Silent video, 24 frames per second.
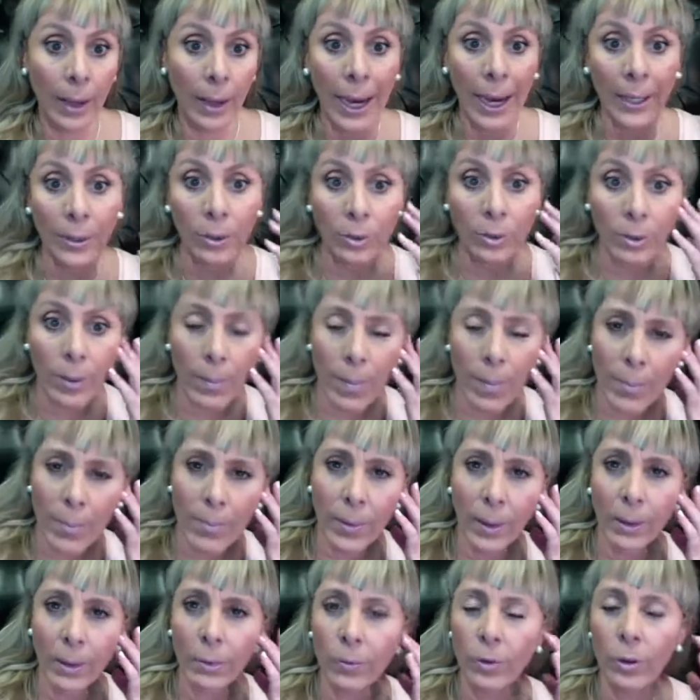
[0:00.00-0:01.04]
I don't remember
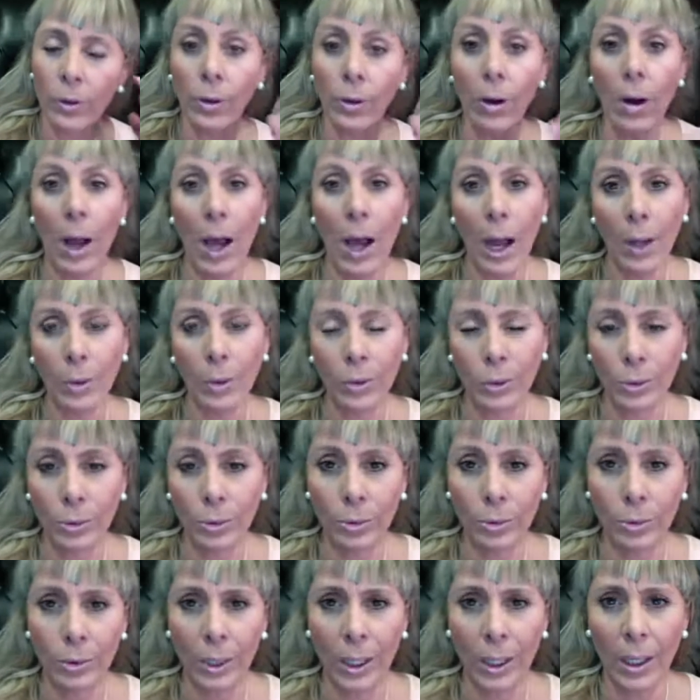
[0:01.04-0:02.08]
if you know how to